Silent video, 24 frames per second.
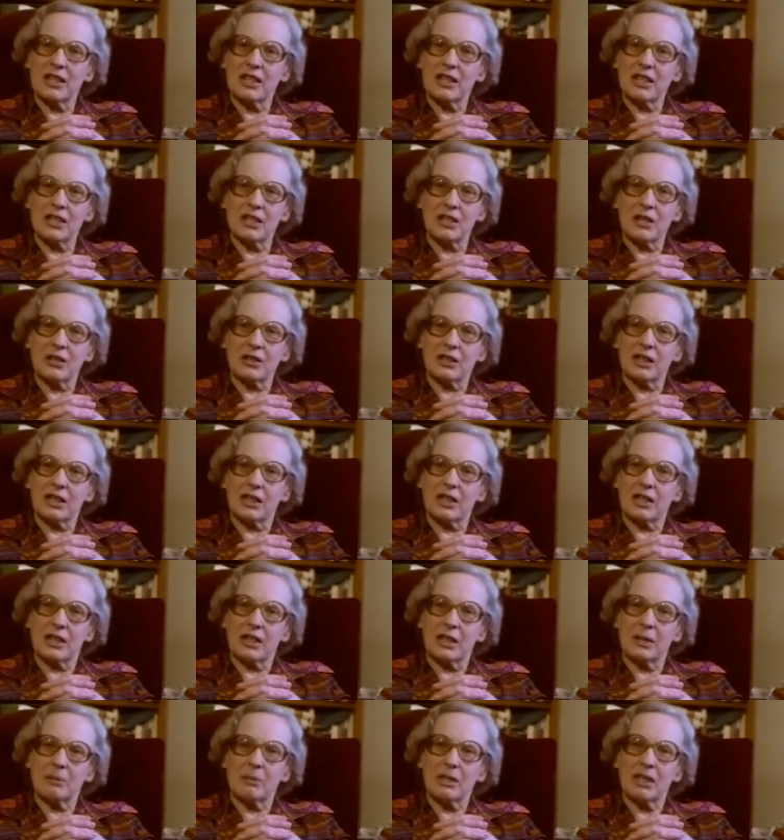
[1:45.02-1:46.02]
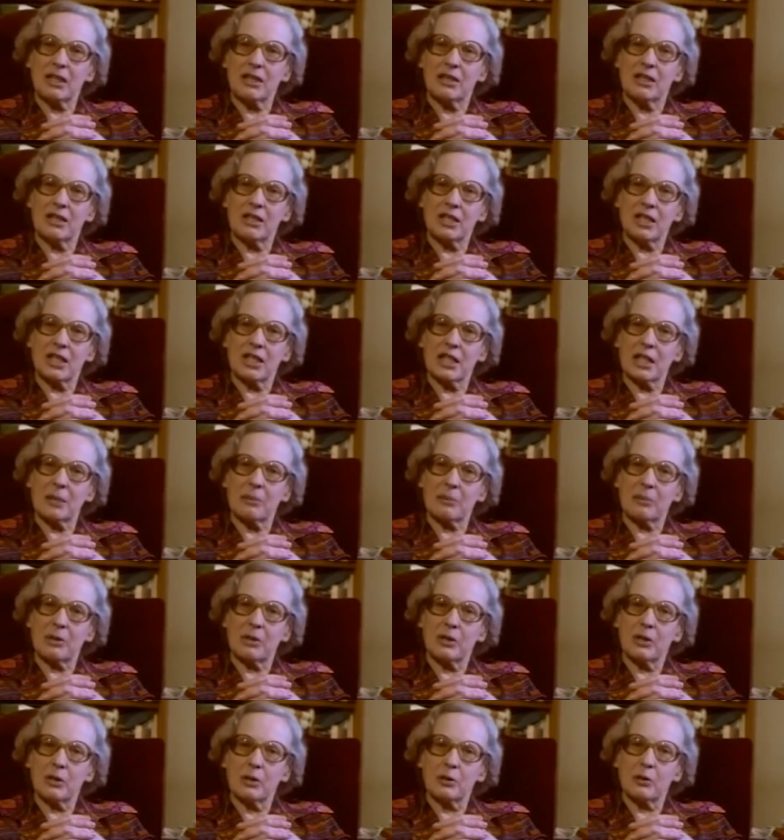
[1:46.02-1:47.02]
He has not really made the
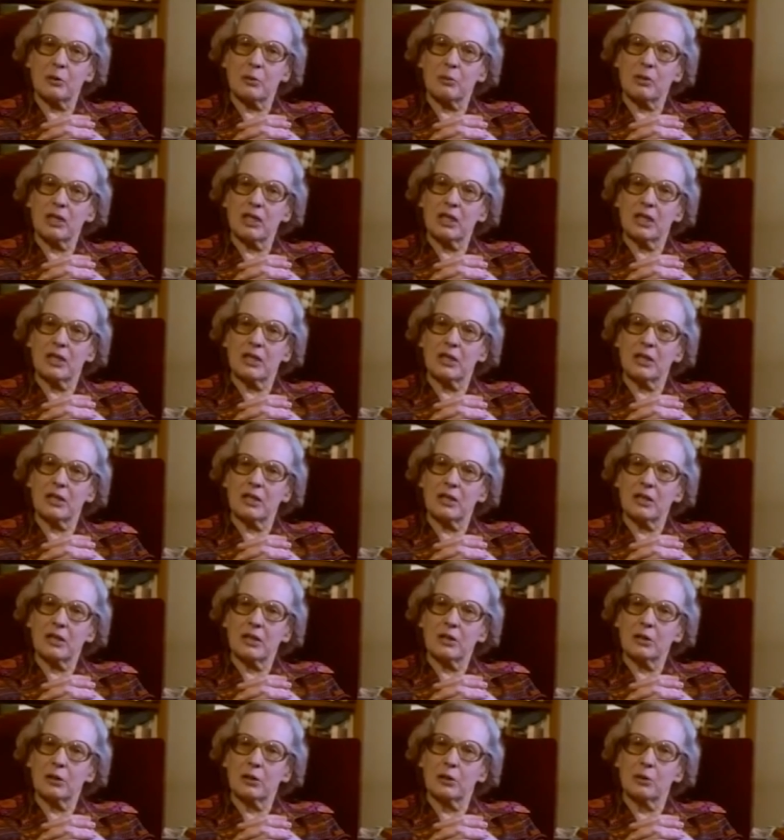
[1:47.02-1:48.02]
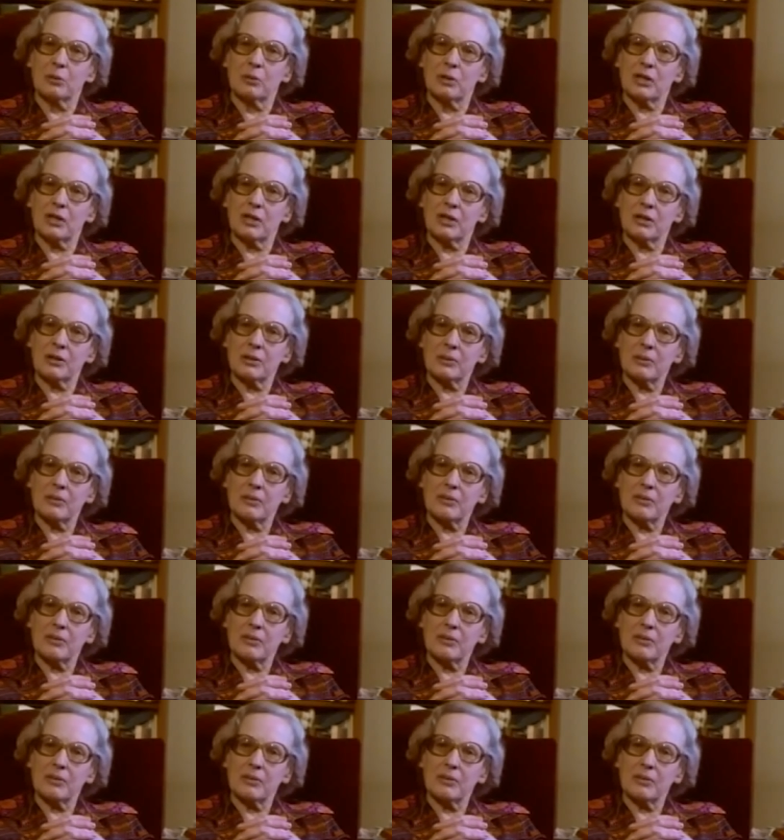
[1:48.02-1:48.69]
step to being human.